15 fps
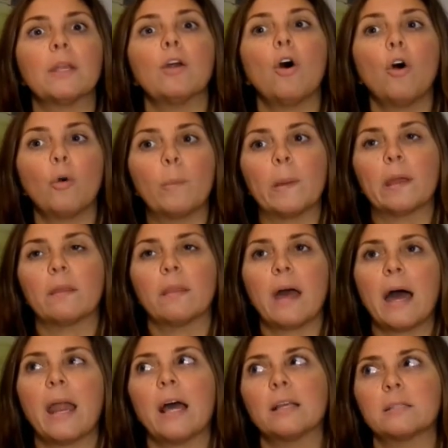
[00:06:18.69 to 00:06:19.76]
hoping
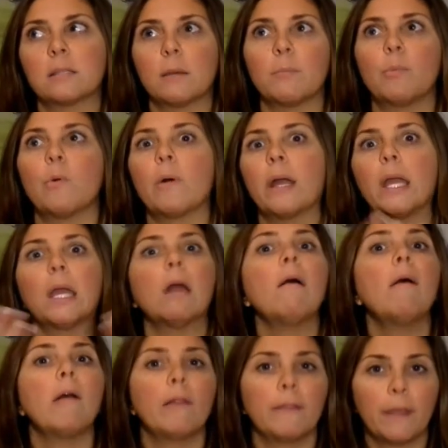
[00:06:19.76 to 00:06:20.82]
that at some point
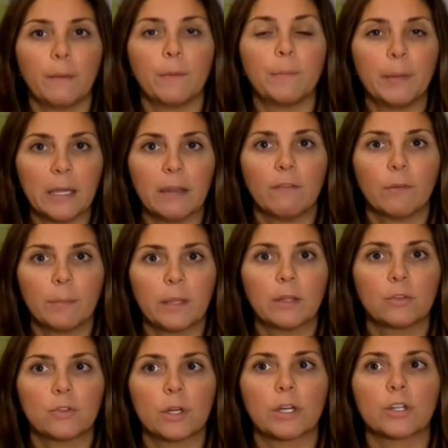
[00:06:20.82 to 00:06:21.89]
they would be giving me the
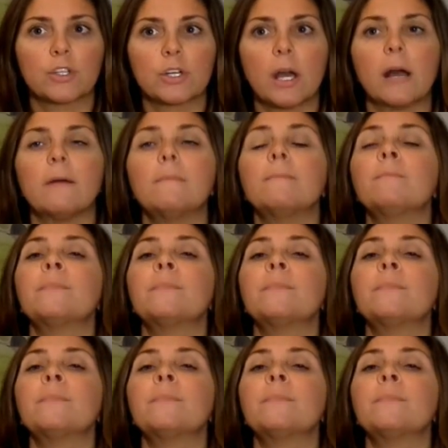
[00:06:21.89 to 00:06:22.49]
trigger shot.